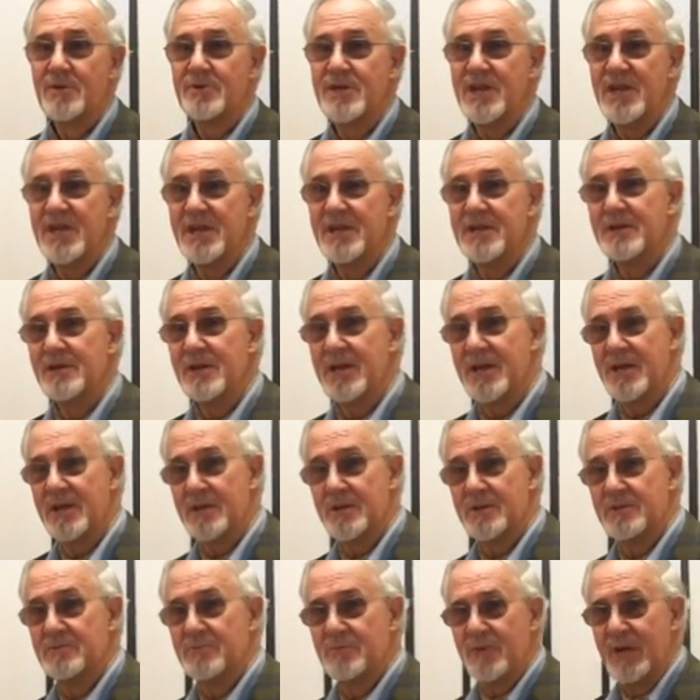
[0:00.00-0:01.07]
Okay,
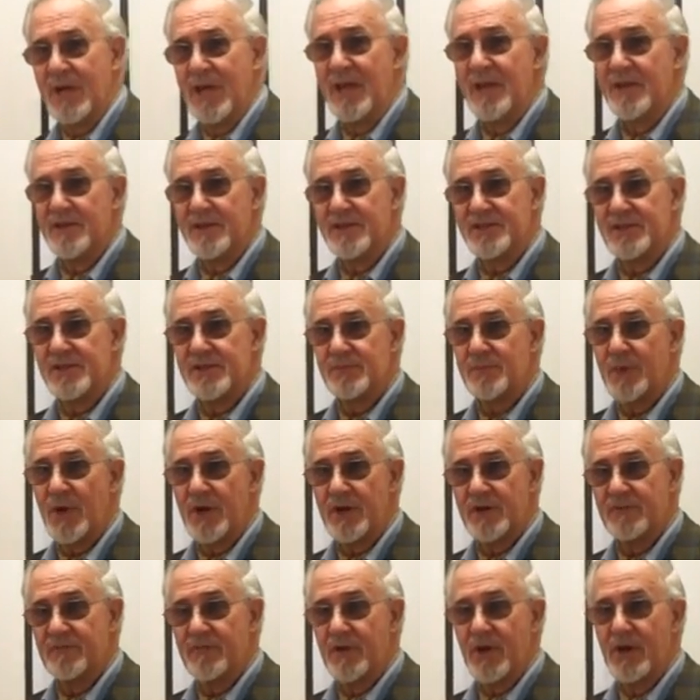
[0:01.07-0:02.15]
this is
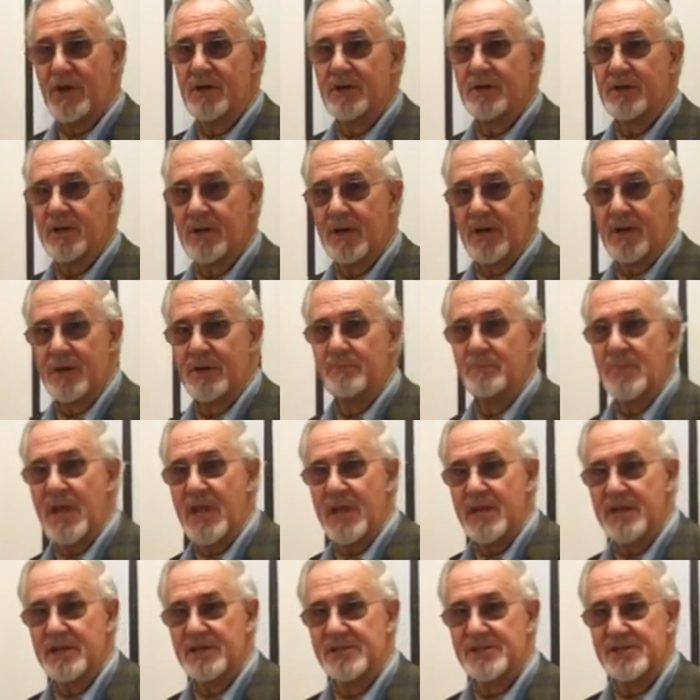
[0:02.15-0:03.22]
part of our
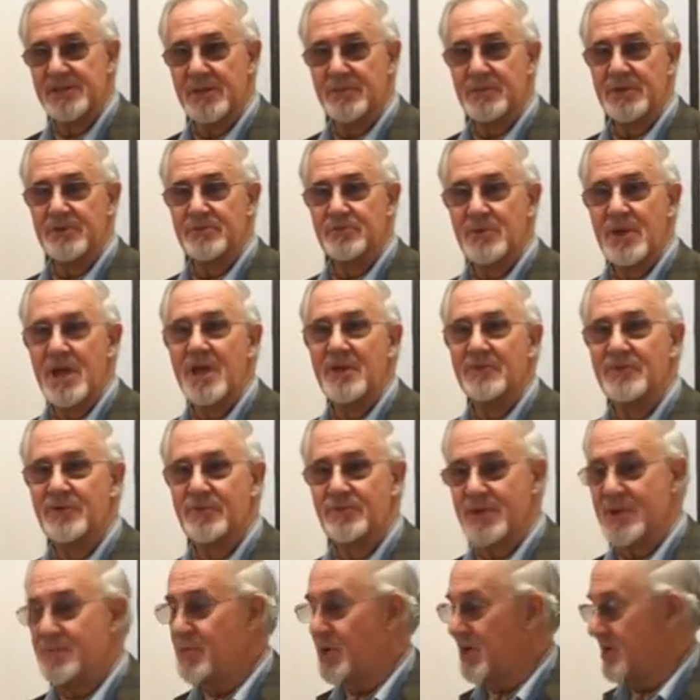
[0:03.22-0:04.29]
May exhibit. We have
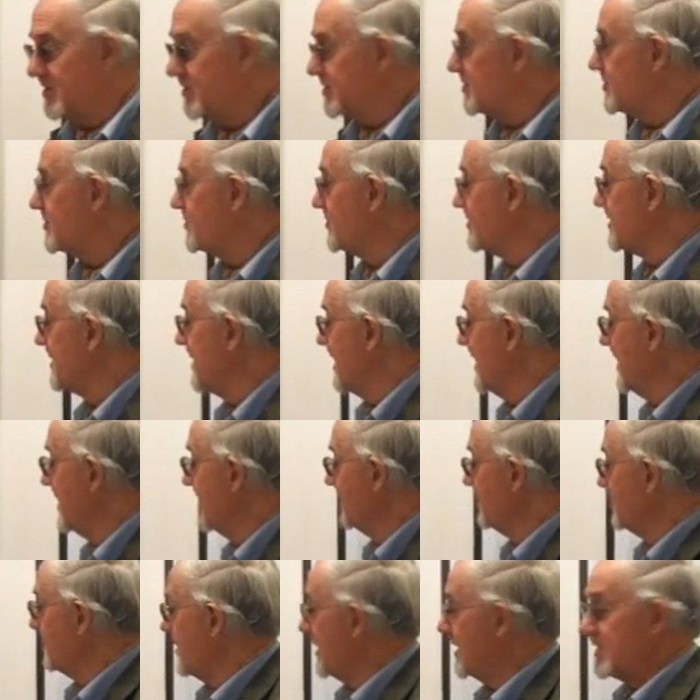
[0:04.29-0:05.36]
3 parts to it.
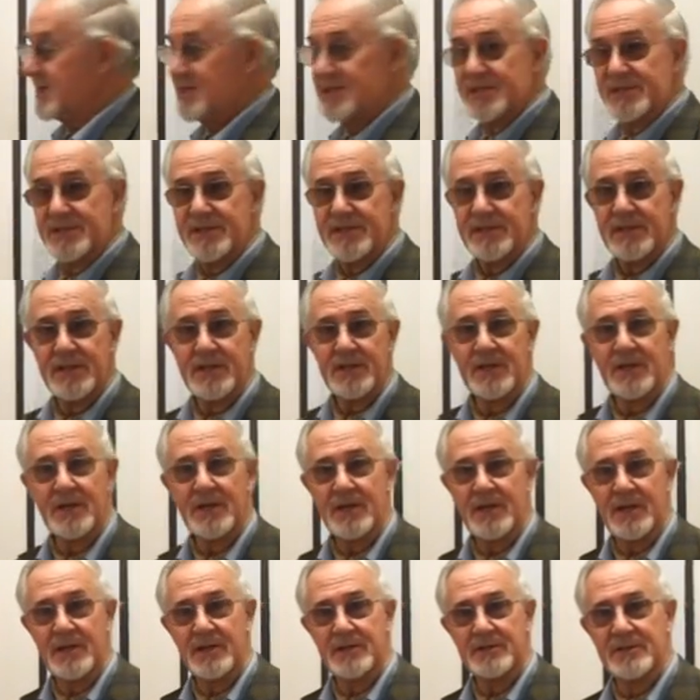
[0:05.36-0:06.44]
One is
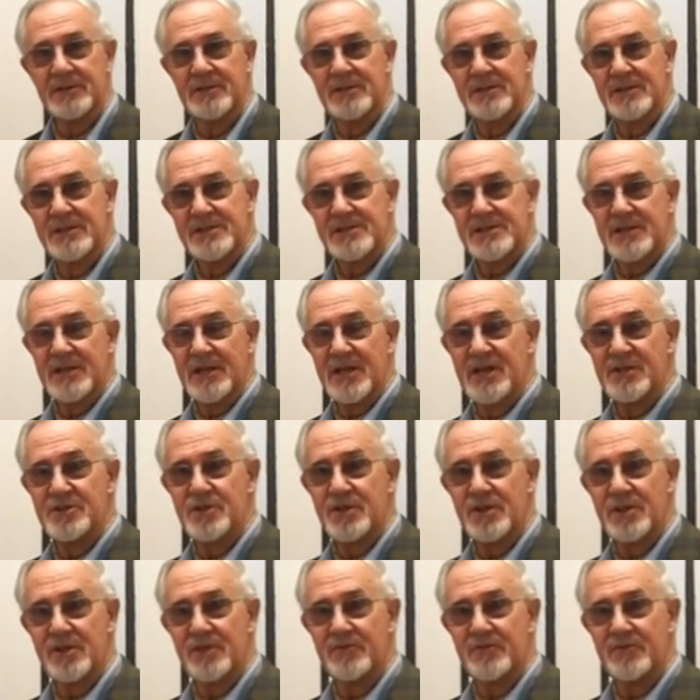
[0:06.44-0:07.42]
a selection